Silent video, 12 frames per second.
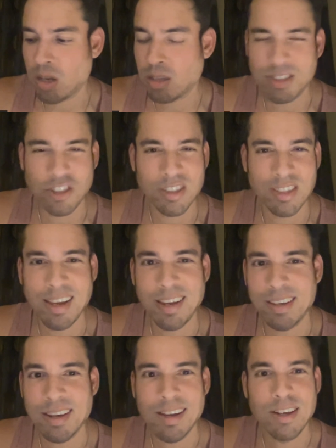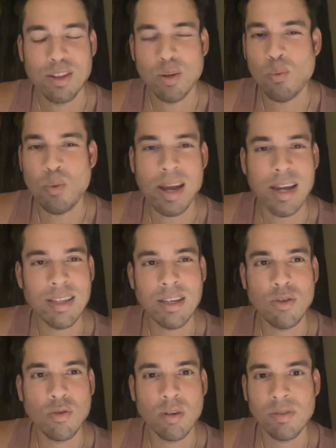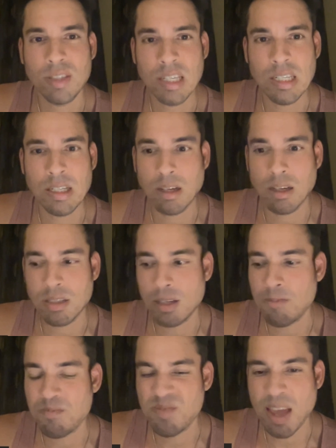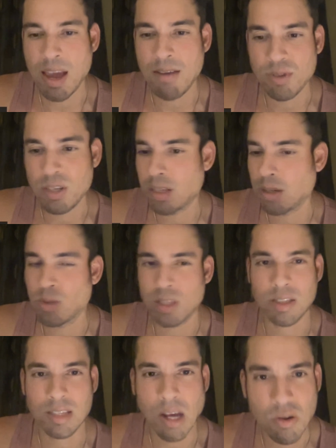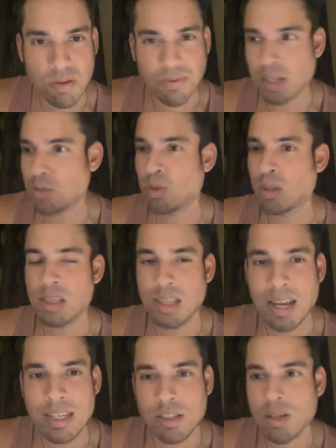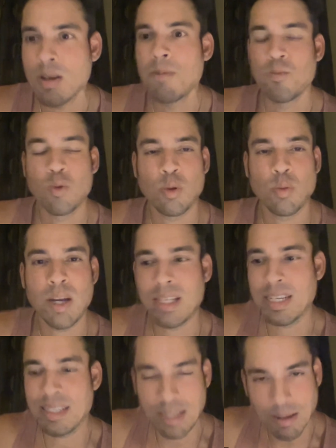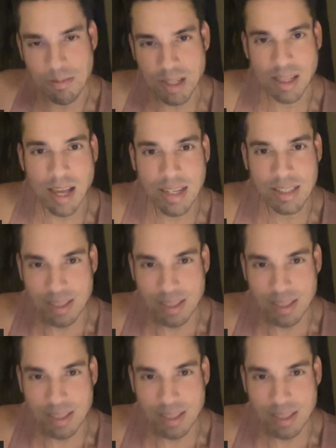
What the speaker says: It's just like the way the UFC does it, everything with the sound effects, with the lights, with the way they dim the lights.